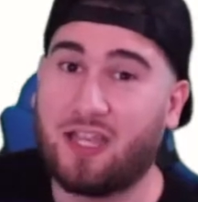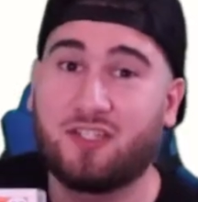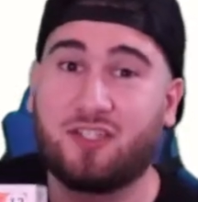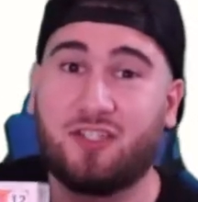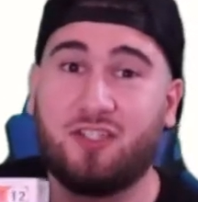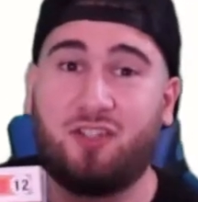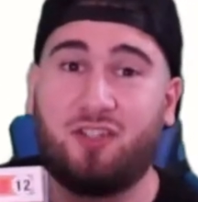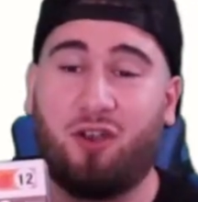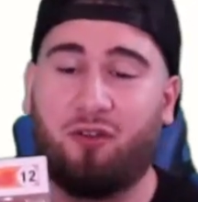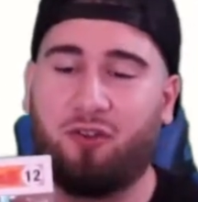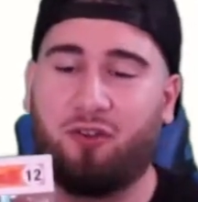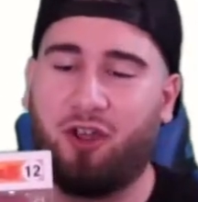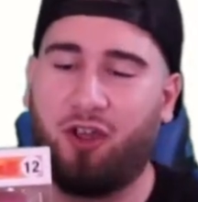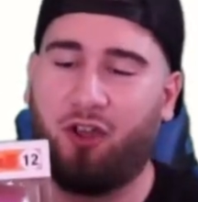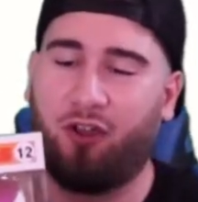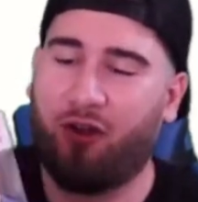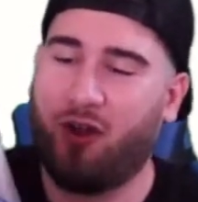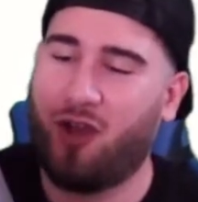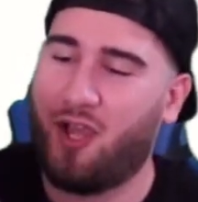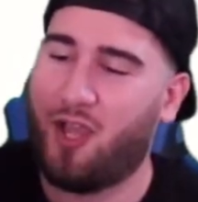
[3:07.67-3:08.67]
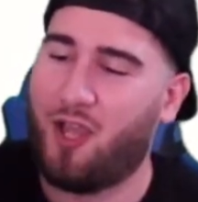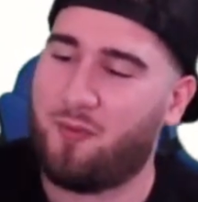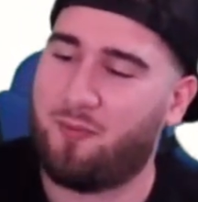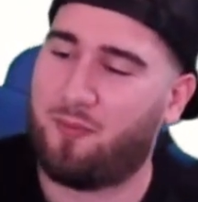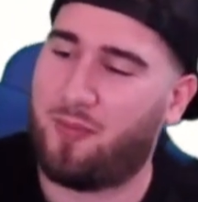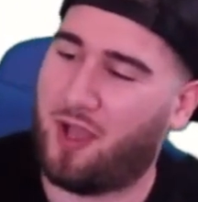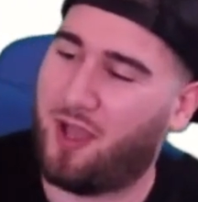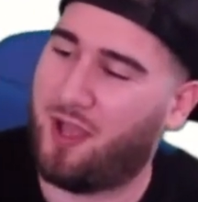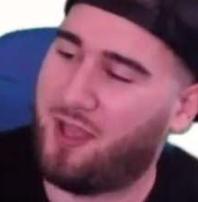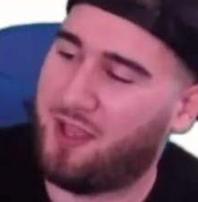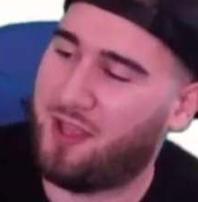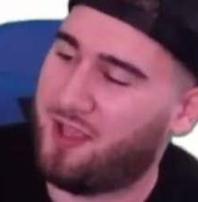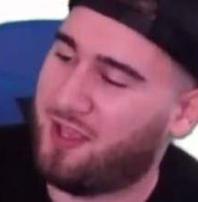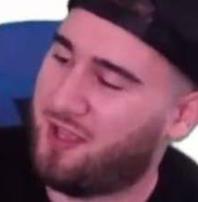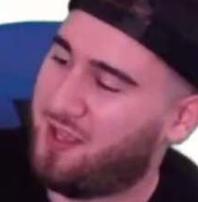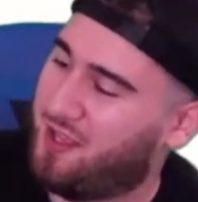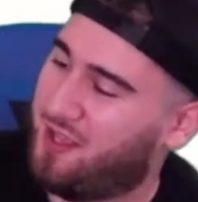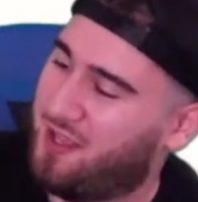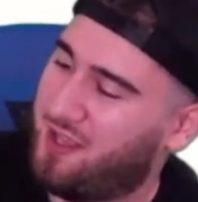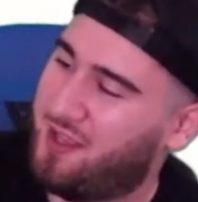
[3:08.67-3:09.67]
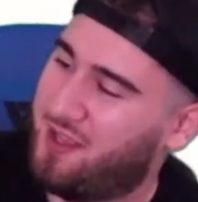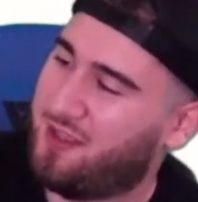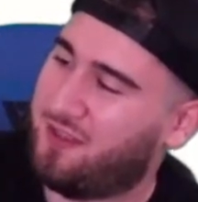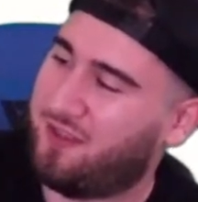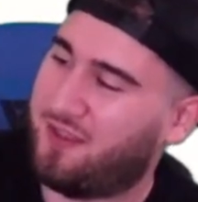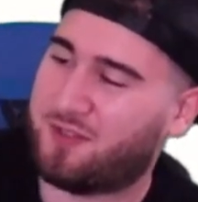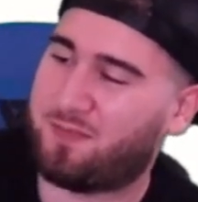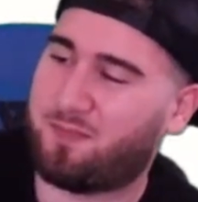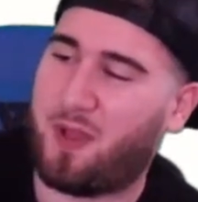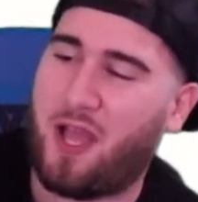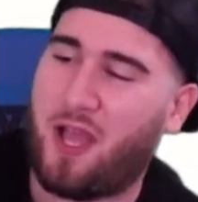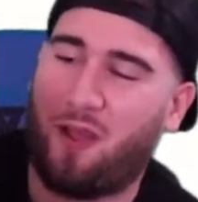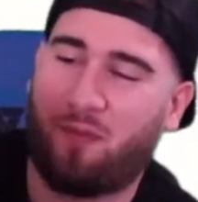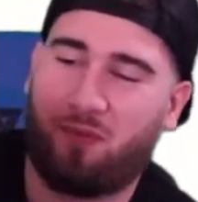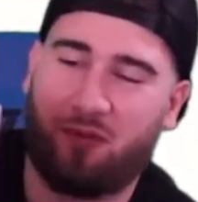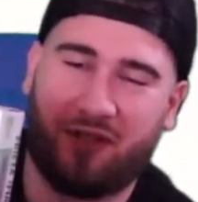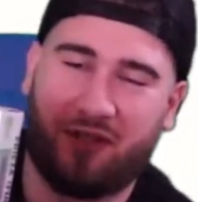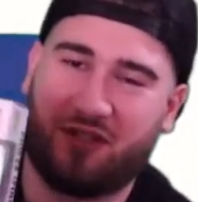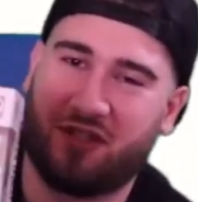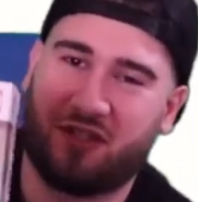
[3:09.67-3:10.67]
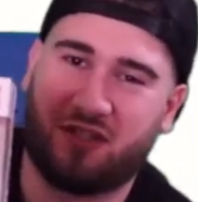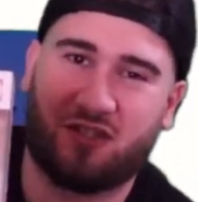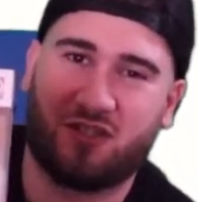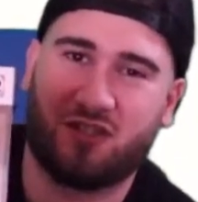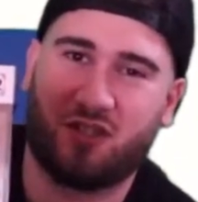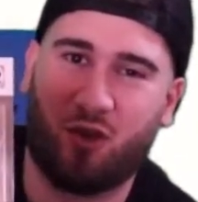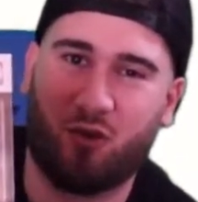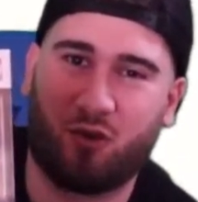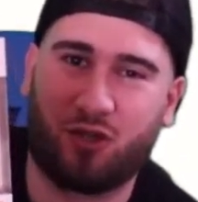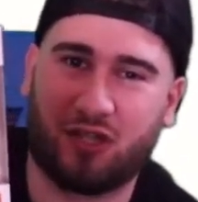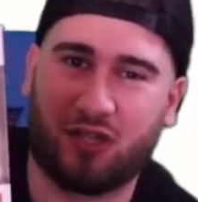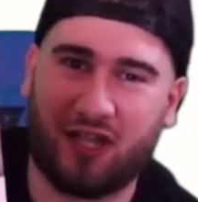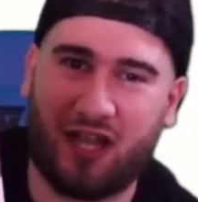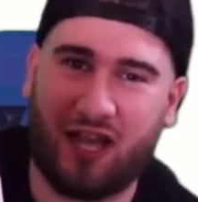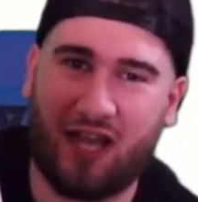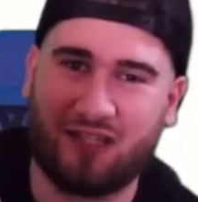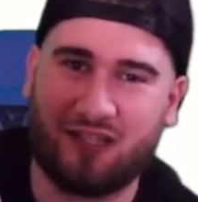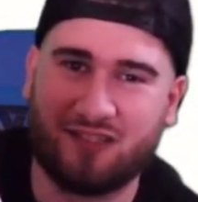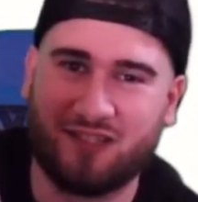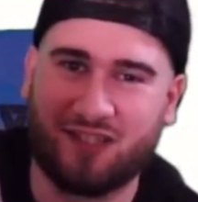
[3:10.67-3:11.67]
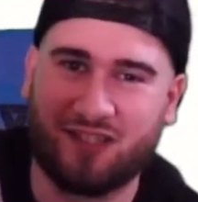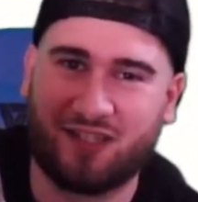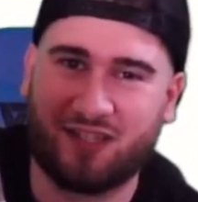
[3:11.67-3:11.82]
don't know, but this pop is just so classic.